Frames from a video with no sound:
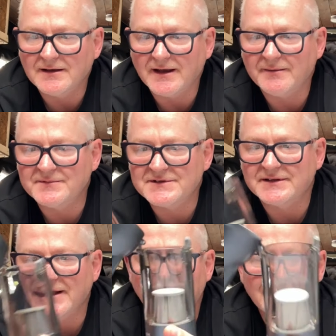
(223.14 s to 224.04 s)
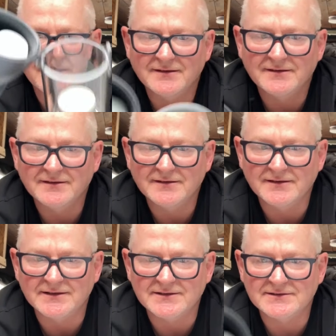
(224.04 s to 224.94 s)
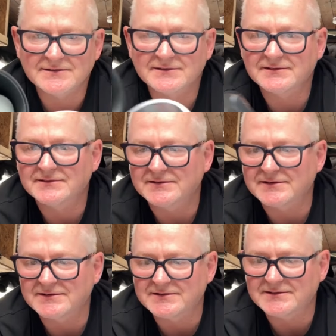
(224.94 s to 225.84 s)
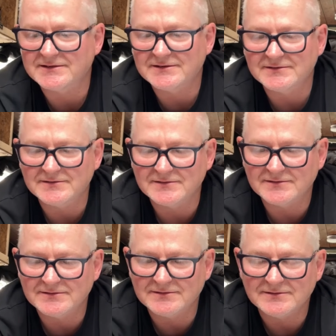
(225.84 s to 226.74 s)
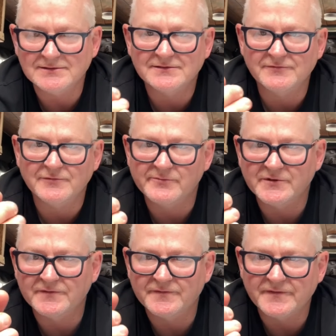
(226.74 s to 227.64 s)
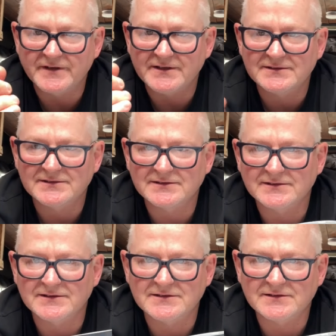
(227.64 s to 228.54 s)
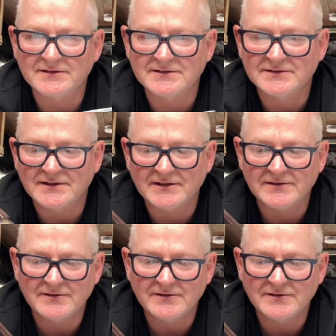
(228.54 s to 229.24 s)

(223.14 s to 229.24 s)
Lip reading: Empty that is like so, remove this is like so,